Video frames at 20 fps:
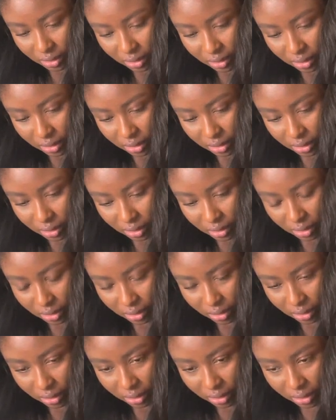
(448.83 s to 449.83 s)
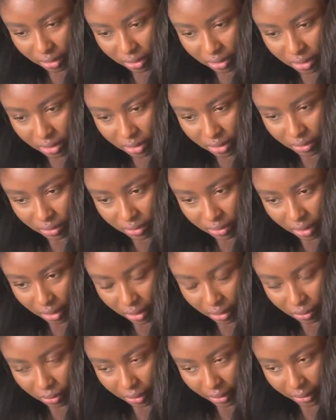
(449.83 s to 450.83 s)
uh, it's still
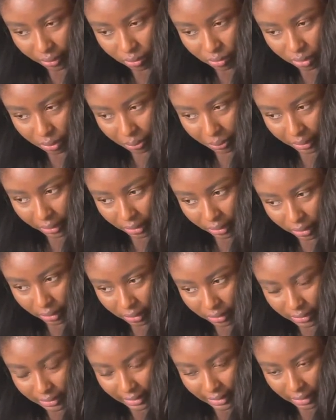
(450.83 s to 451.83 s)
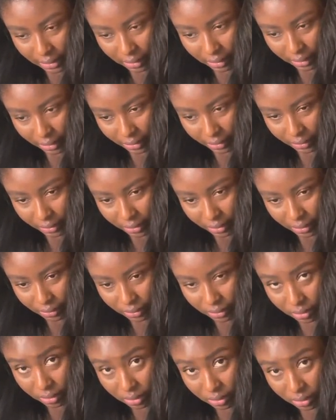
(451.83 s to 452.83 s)
not quite warm yet it's getting there though
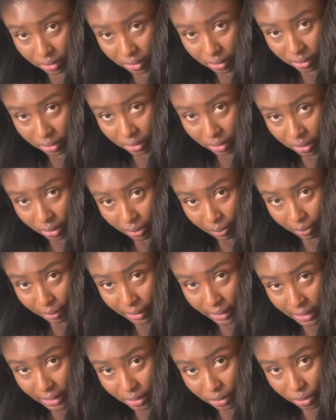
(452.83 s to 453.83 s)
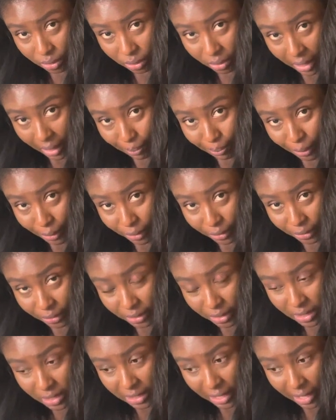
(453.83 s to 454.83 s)
please do not burn
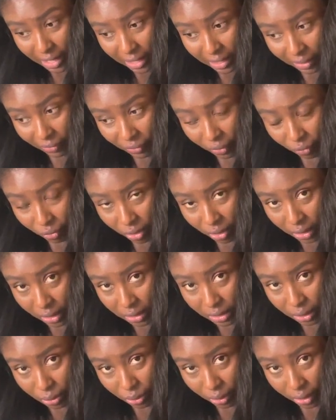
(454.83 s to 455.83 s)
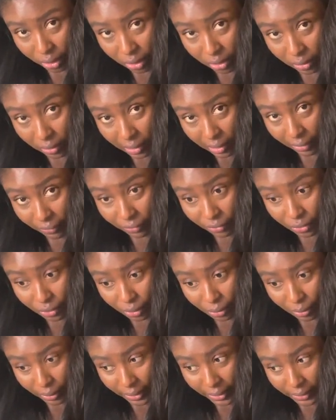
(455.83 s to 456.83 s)
yourself if you need to wear a glove do
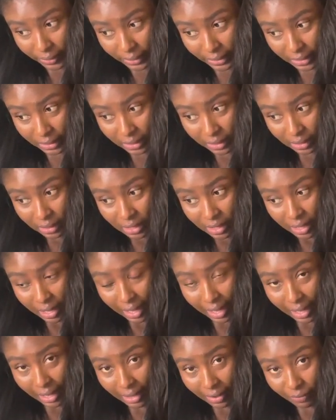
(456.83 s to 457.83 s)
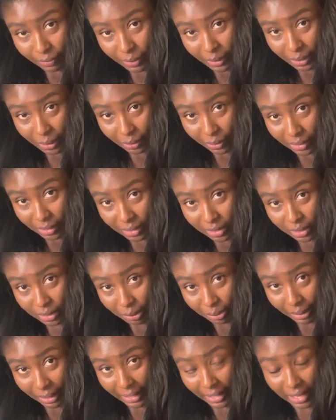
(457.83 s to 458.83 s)
wear it I have been doing this to
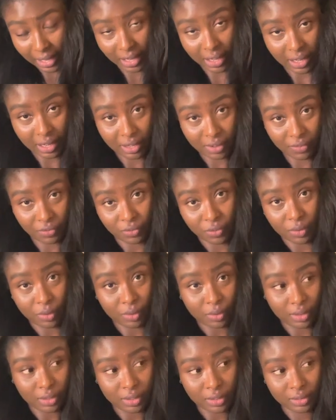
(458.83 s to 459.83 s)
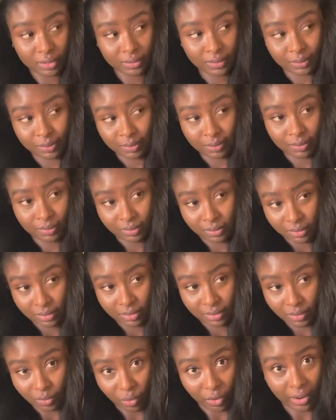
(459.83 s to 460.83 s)
my hair for
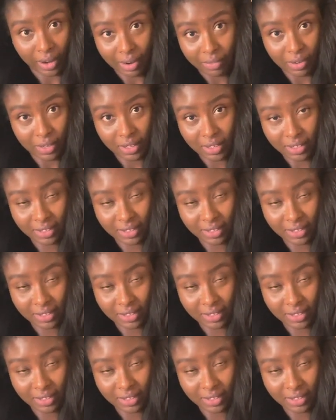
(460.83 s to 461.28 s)
forever.